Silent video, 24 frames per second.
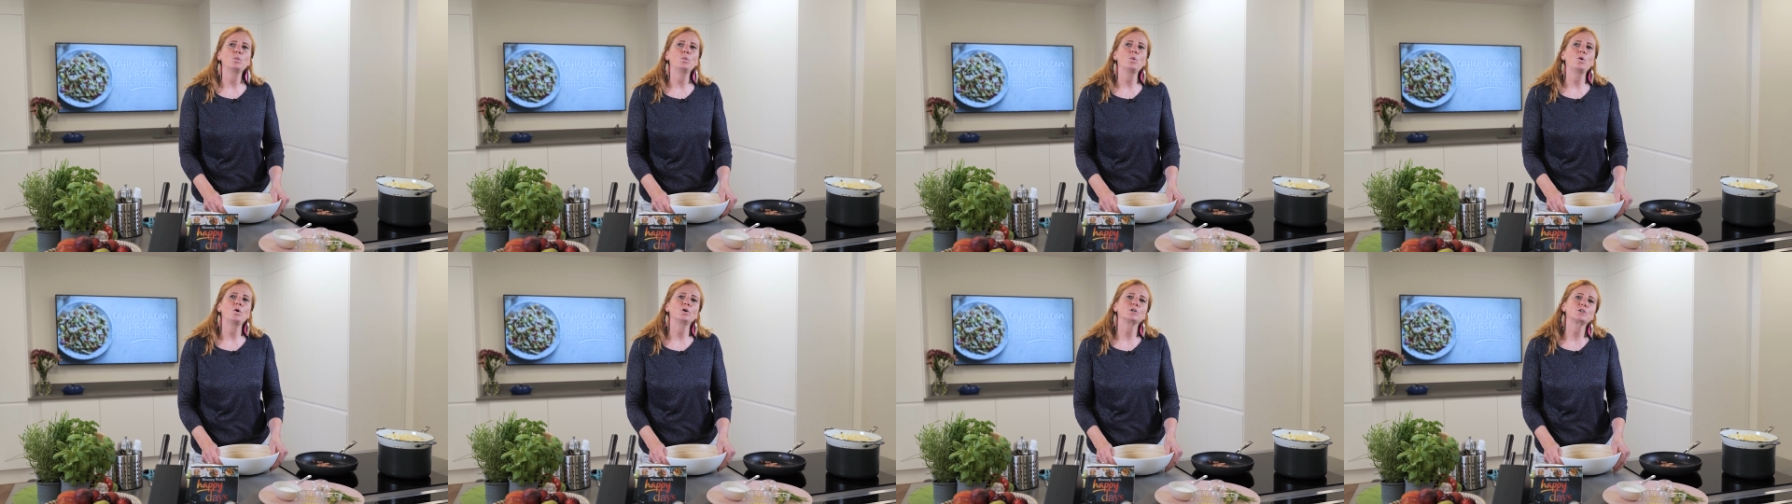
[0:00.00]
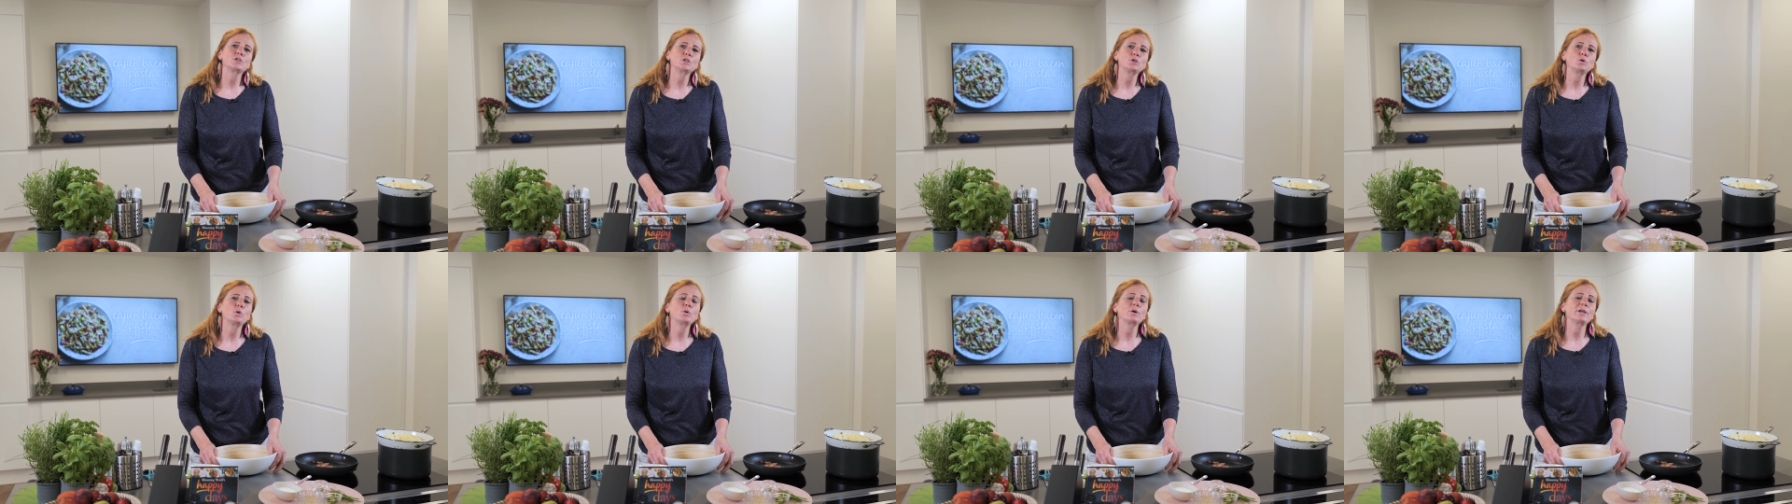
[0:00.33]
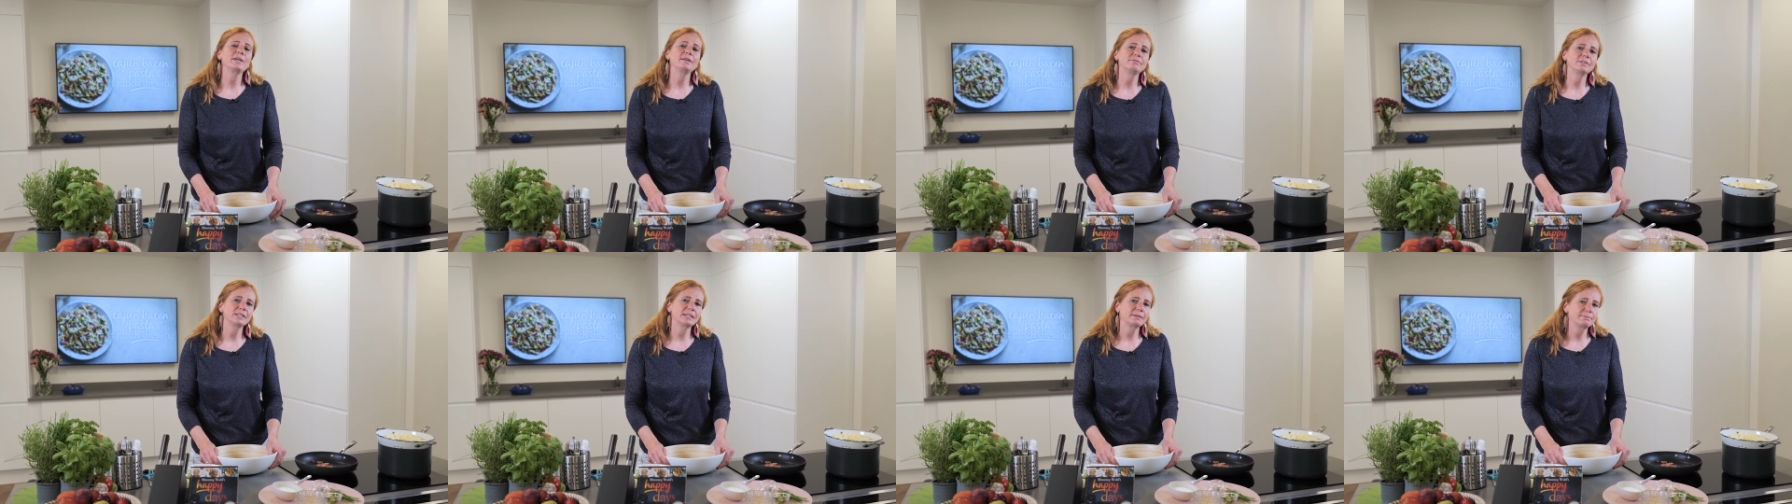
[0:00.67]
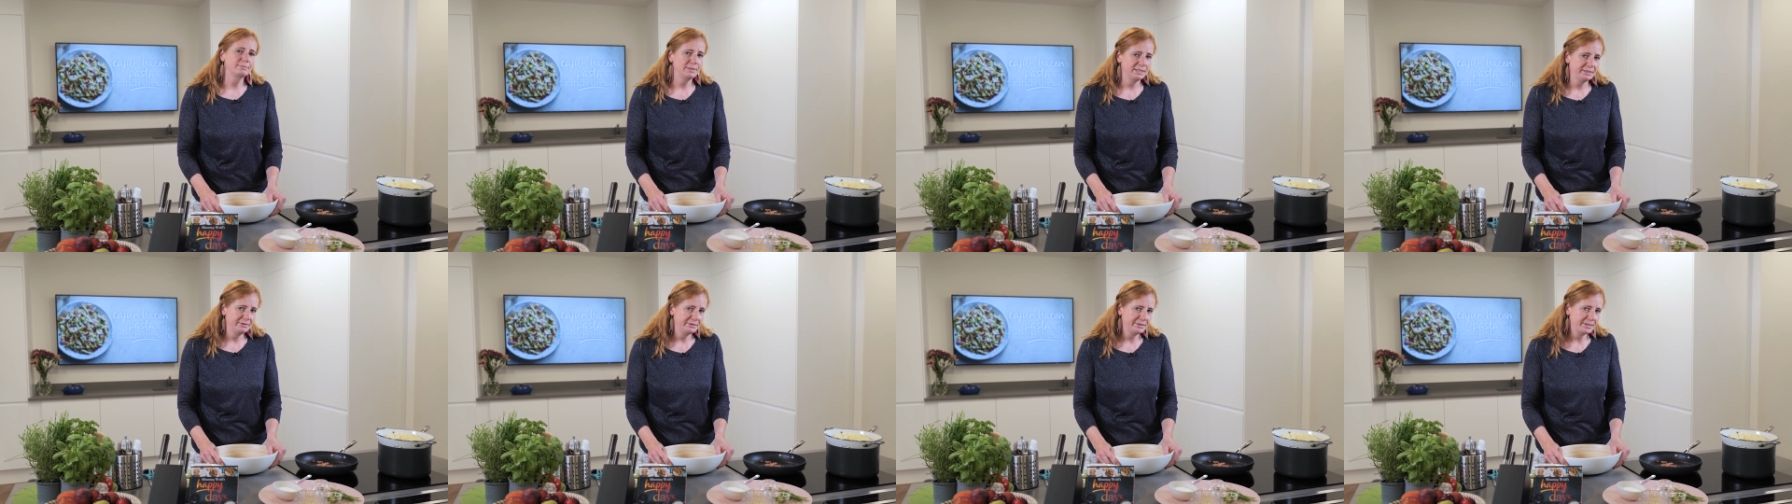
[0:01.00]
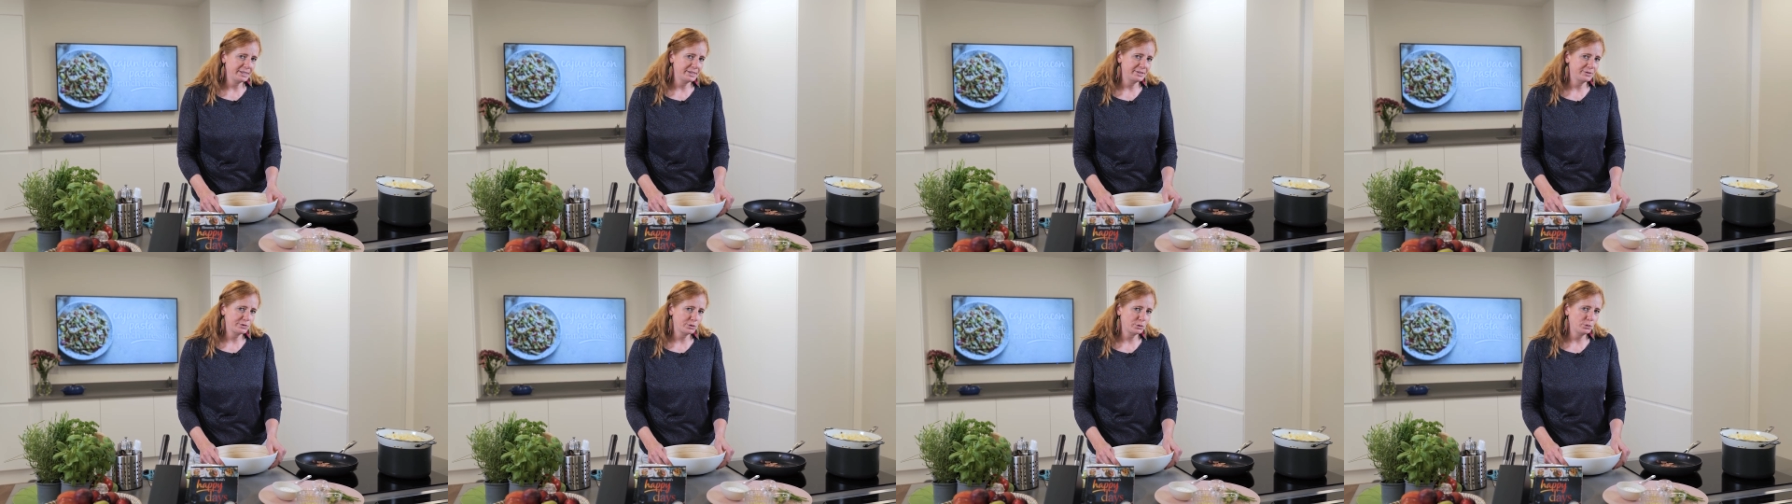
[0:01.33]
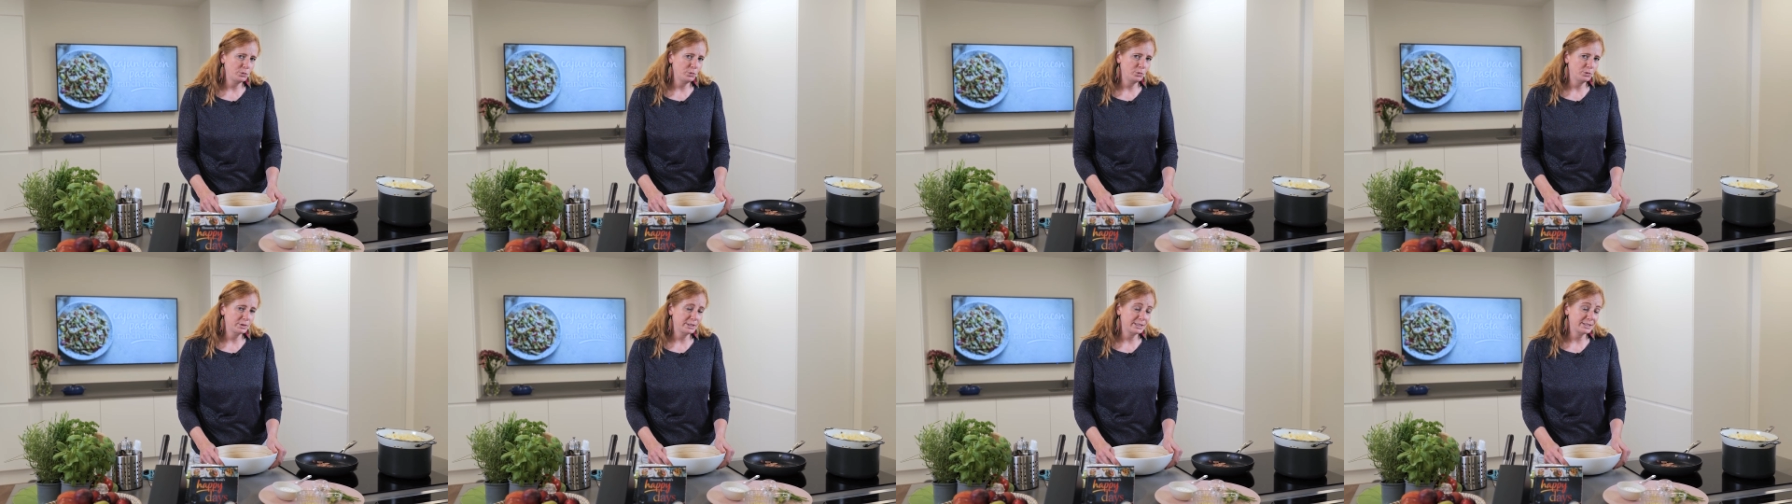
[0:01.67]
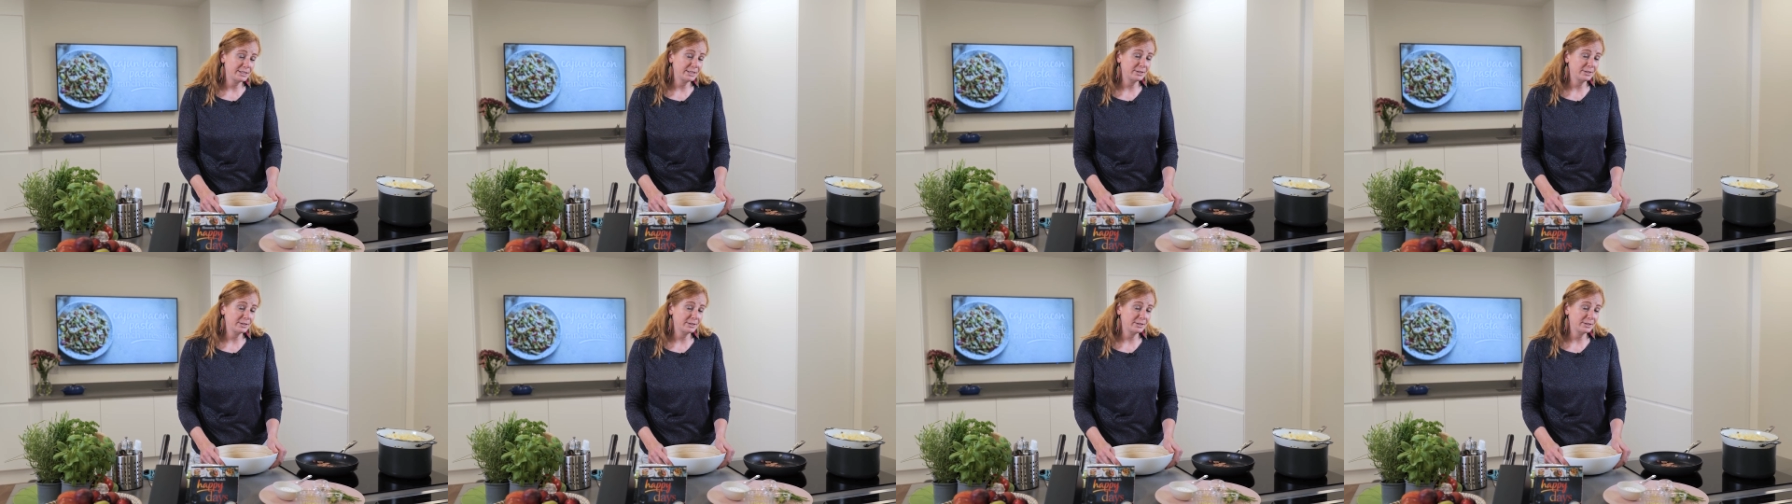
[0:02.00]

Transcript: what your evening meal is called.